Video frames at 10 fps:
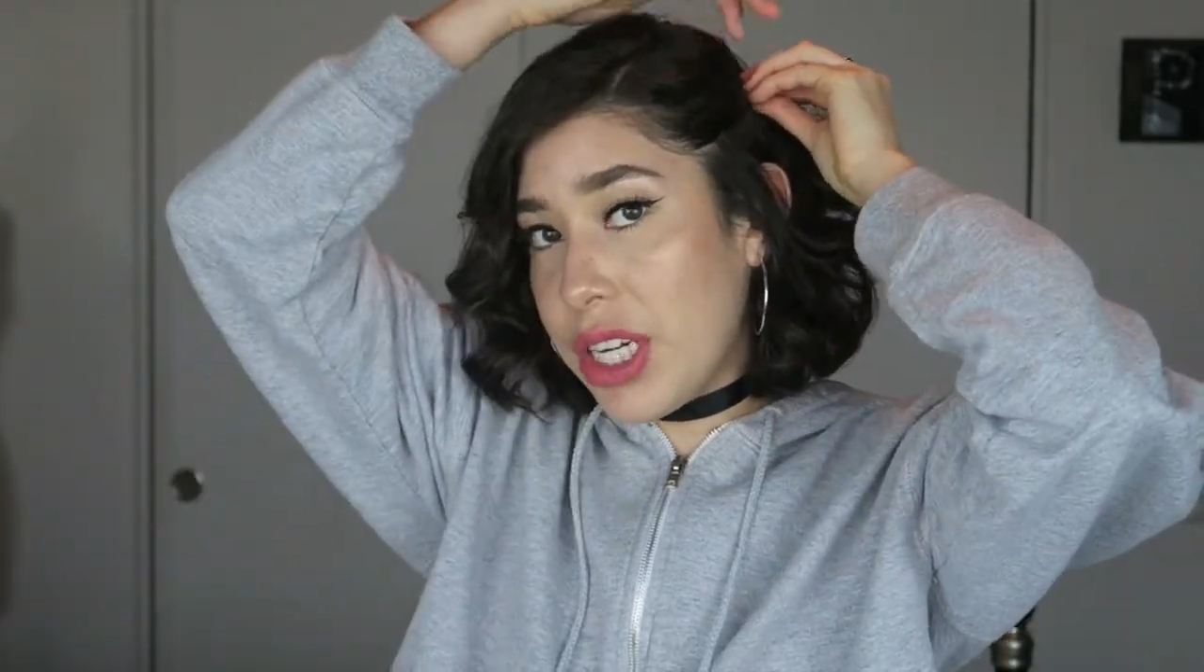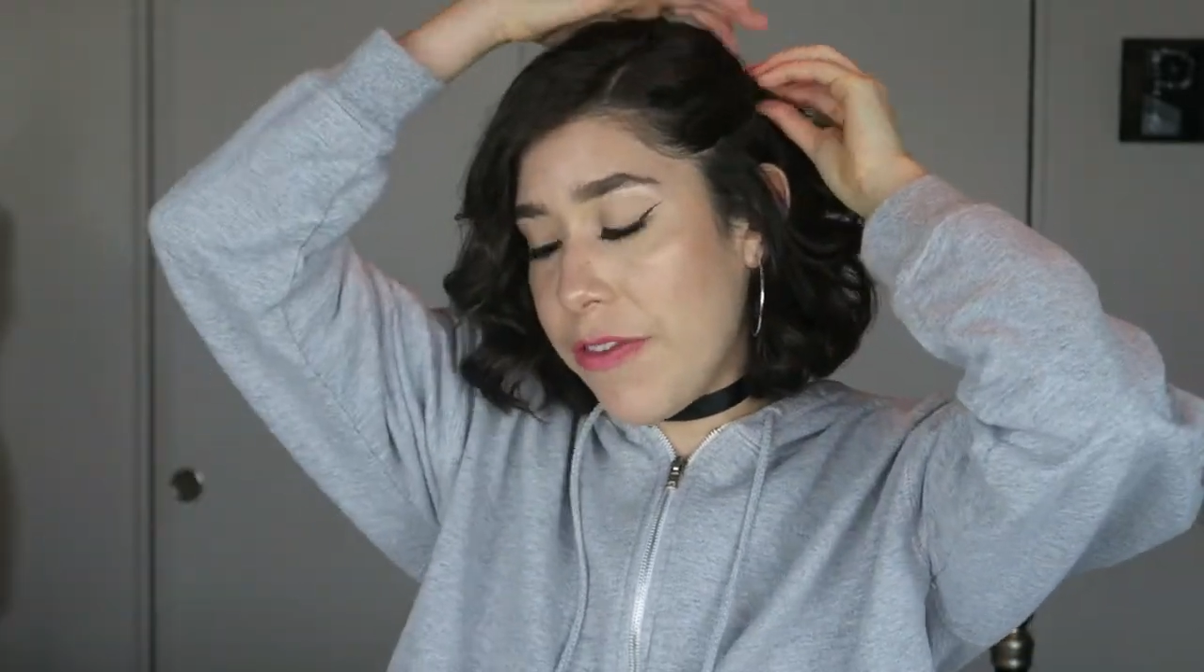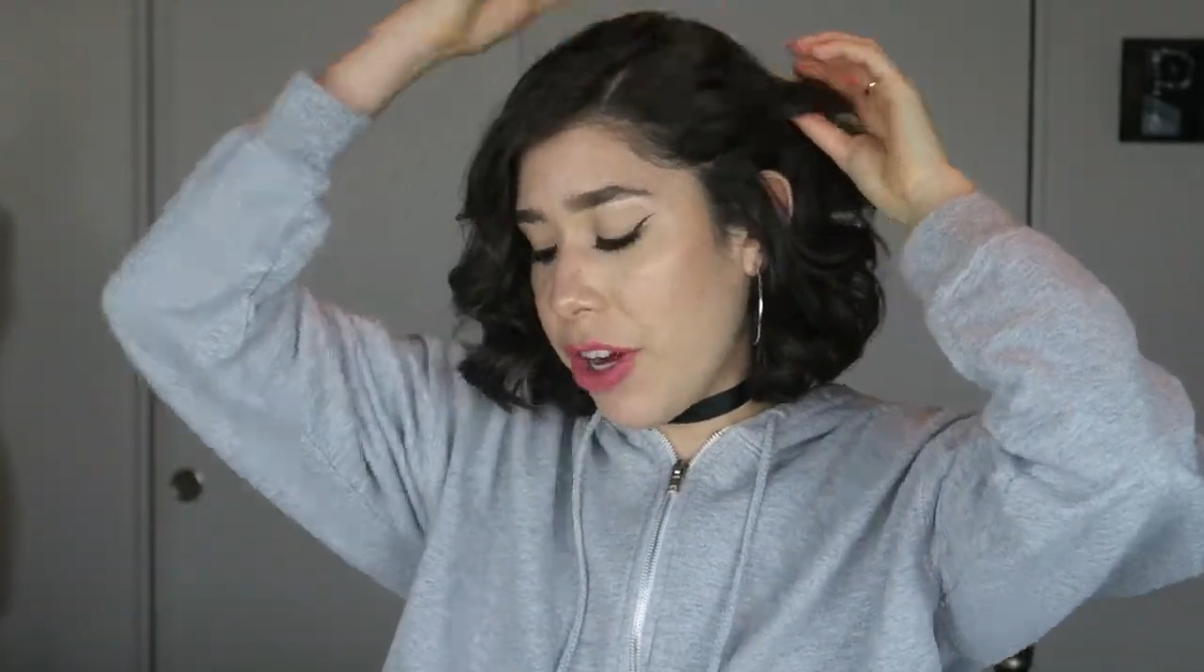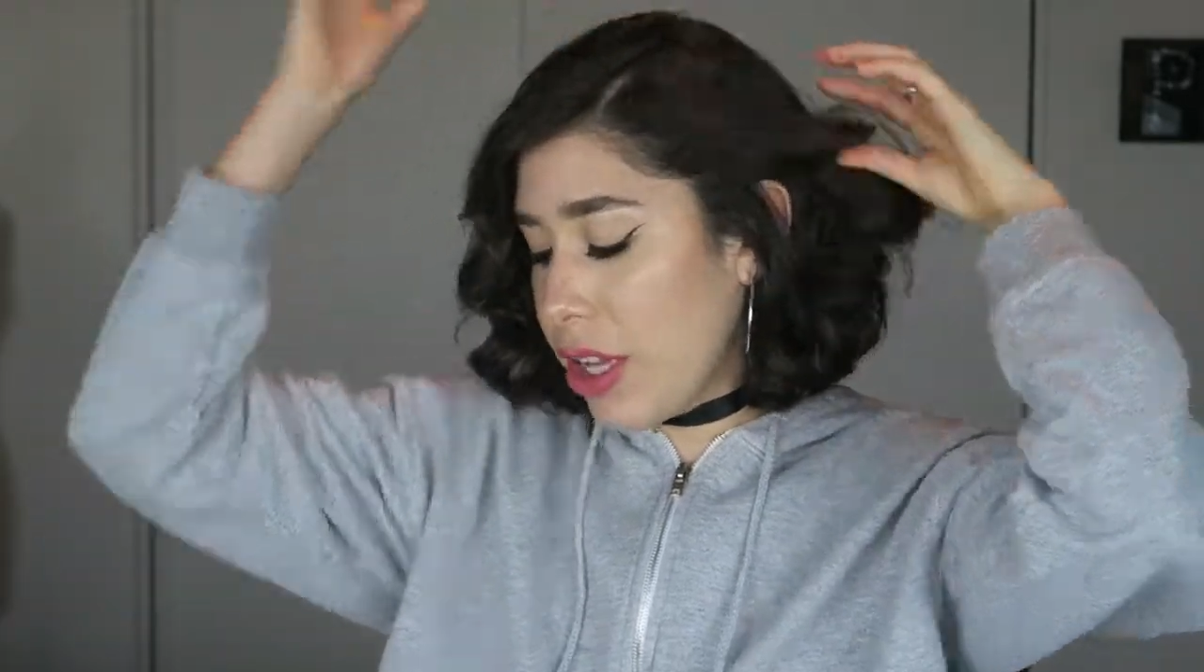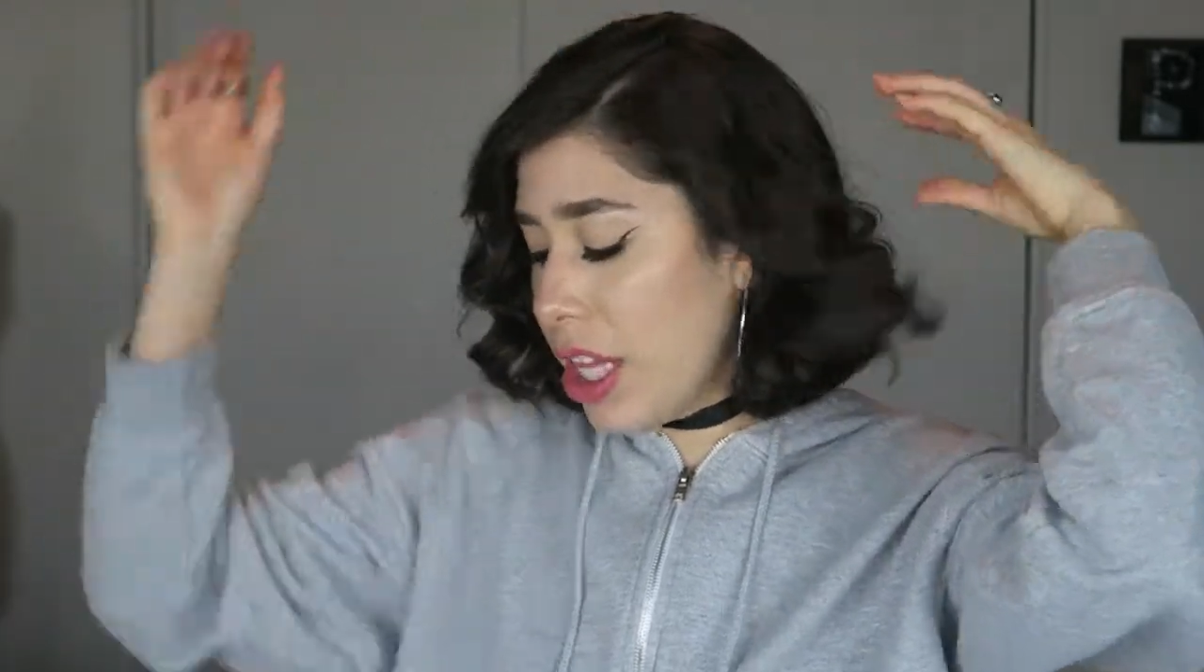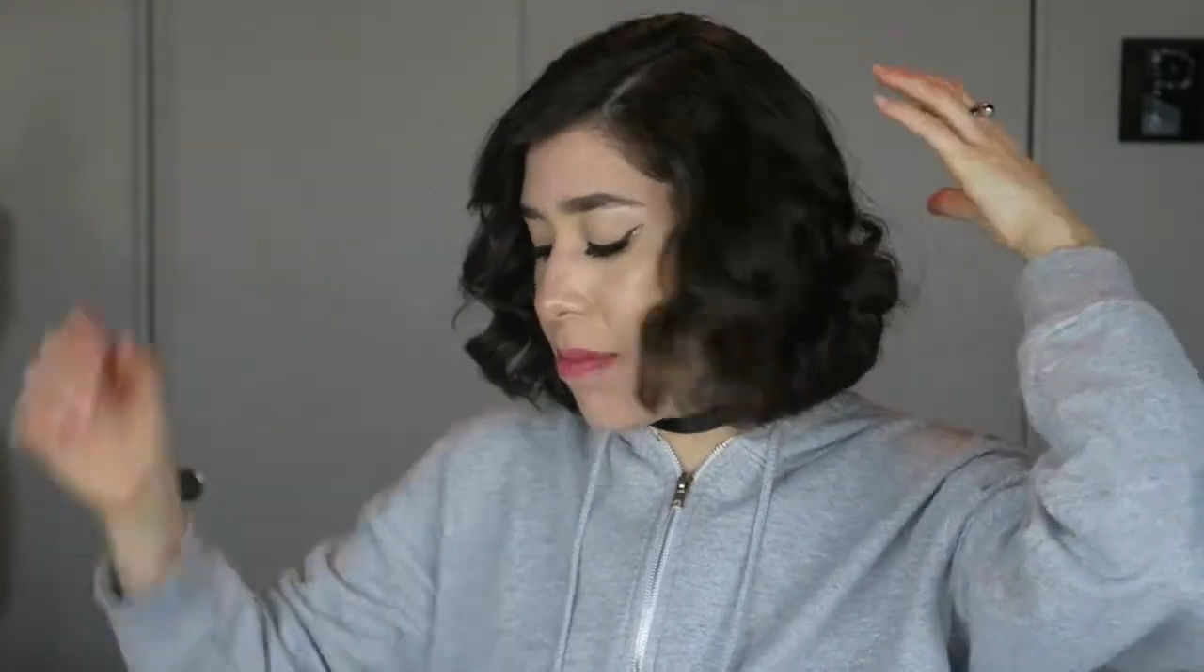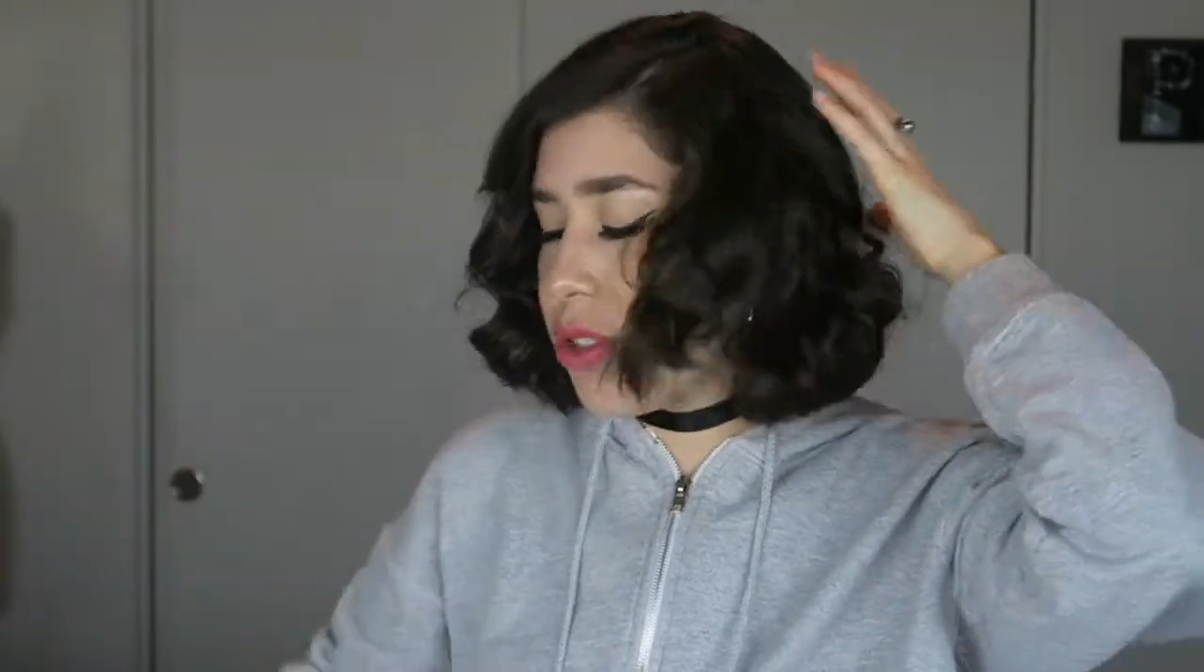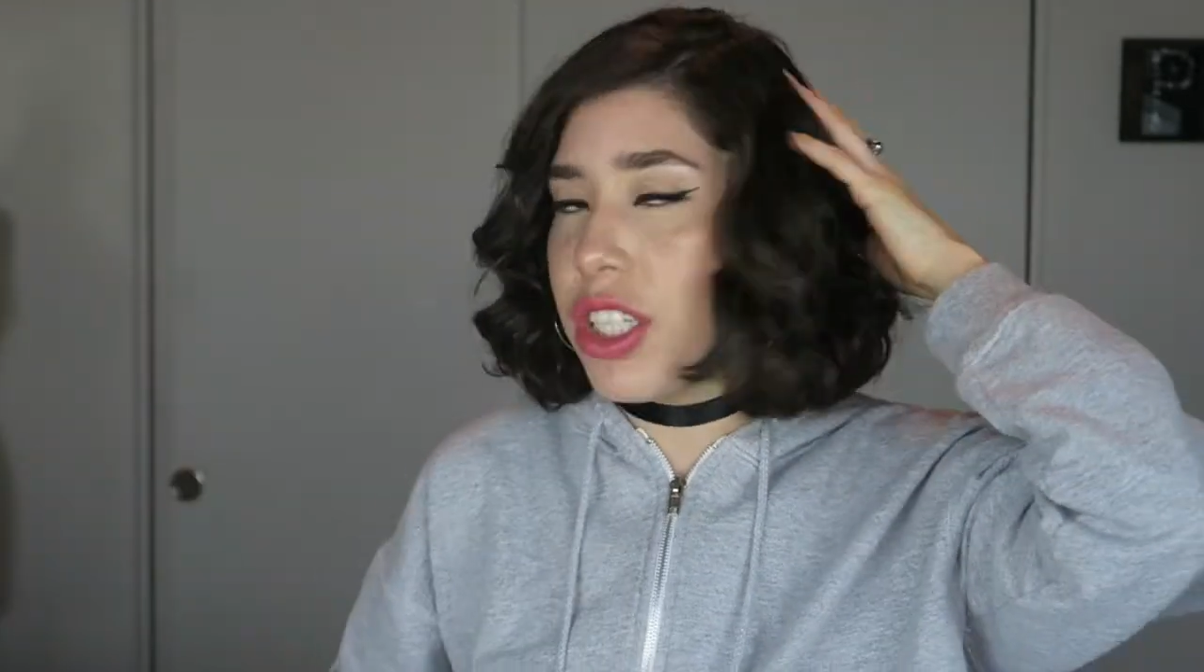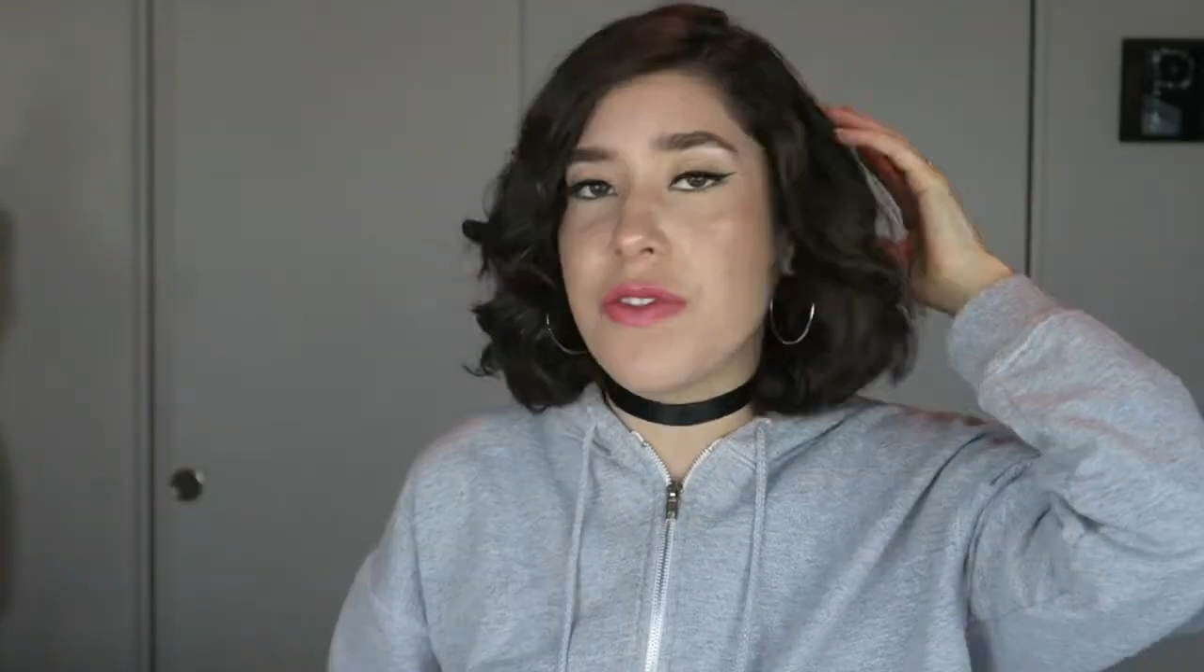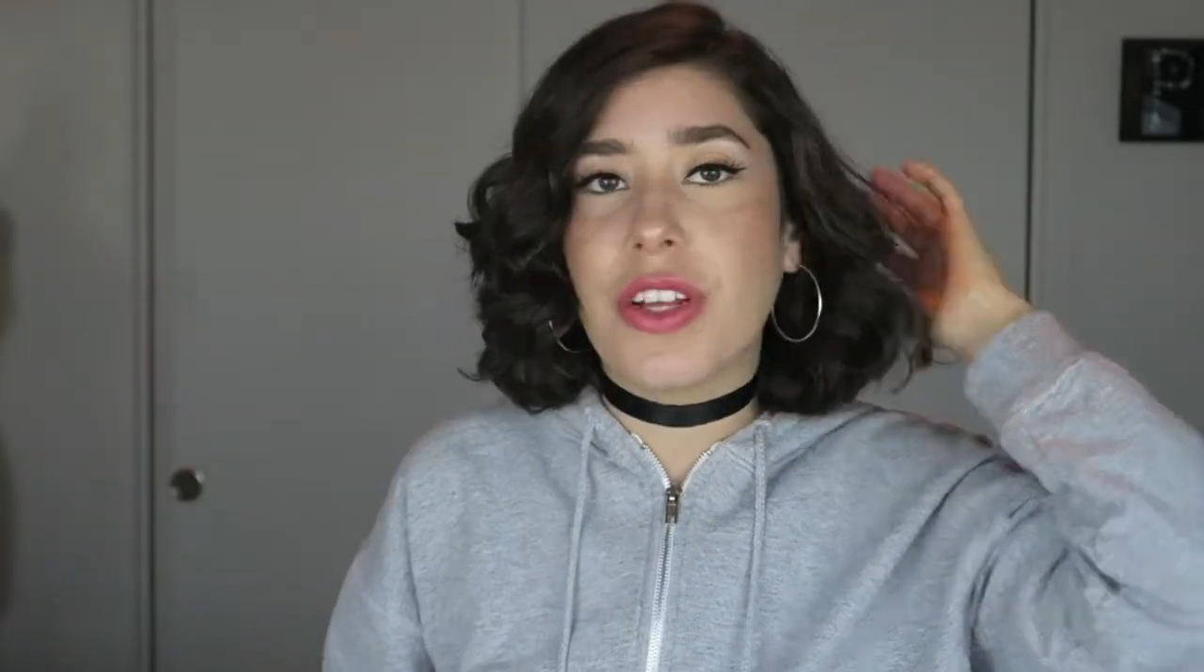different clips just